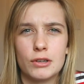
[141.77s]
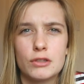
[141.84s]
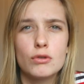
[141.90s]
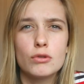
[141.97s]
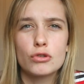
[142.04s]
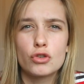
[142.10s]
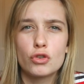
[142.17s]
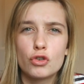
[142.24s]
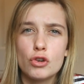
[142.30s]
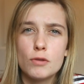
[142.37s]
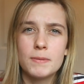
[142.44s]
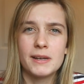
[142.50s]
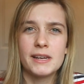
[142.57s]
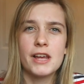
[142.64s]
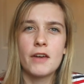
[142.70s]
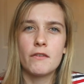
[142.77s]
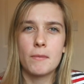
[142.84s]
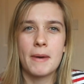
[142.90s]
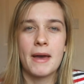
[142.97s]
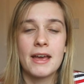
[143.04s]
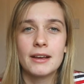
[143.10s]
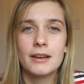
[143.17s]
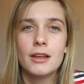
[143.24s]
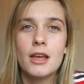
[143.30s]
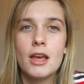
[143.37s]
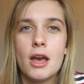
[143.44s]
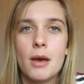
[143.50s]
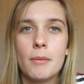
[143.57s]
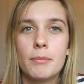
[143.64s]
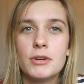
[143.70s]
It's not stupidly overpaying,
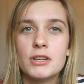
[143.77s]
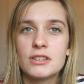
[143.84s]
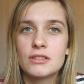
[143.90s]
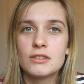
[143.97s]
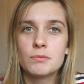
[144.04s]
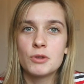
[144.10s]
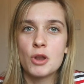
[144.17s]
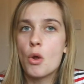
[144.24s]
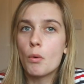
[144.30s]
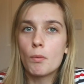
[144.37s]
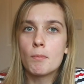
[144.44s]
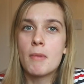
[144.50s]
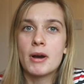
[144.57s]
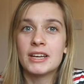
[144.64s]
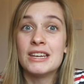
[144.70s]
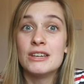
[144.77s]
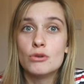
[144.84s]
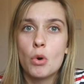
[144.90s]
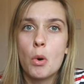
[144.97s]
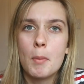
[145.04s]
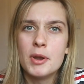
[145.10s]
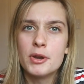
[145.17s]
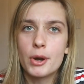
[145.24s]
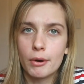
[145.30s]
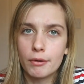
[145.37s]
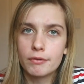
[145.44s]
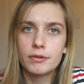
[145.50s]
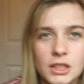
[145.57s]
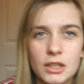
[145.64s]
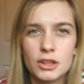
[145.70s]
but it's we're not mugging Dortmund
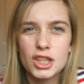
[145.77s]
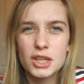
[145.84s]
off.